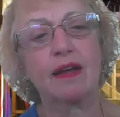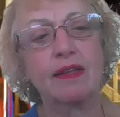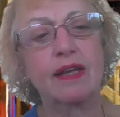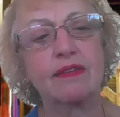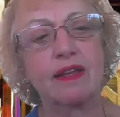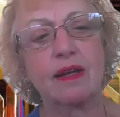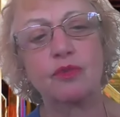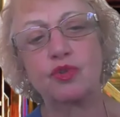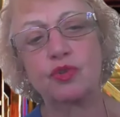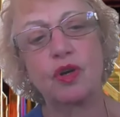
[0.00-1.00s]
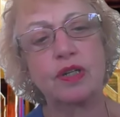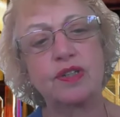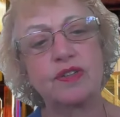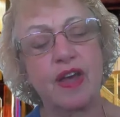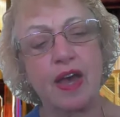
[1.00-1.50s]
I like that. I'm drawn
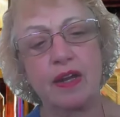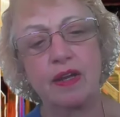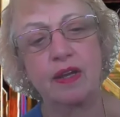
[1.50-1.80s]
to that.